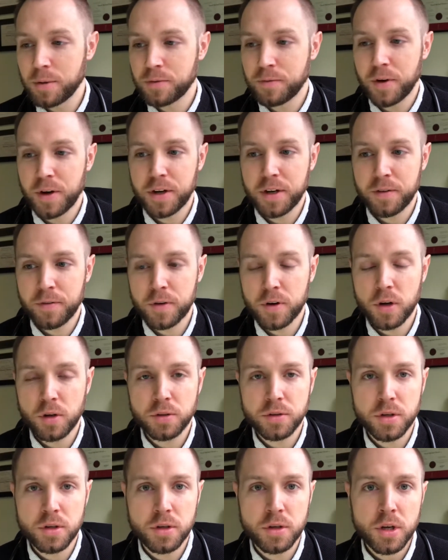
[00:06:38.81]
It's very
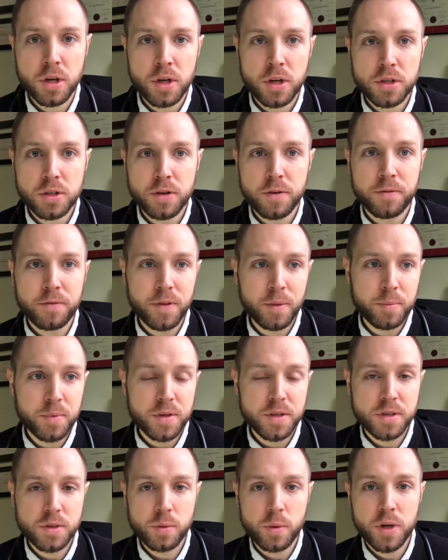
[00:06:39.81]
difficult to flip
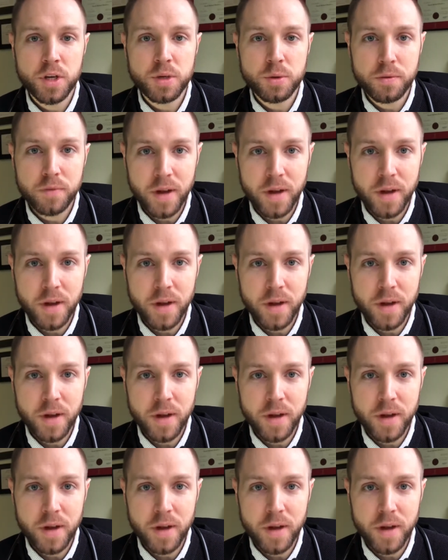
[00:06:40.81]
this switch.